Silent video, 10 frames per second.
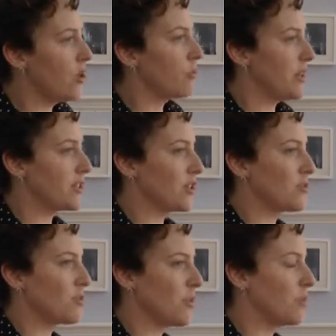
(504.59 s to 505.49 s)

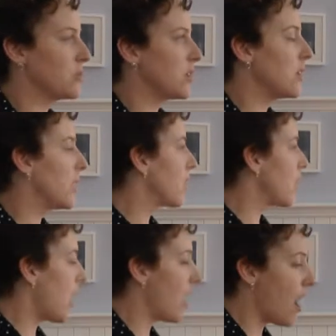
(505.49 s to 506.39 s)
research proposal,
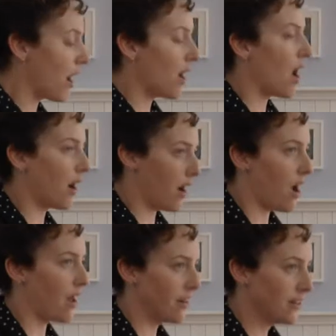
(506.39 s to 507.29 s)
and on and on and on.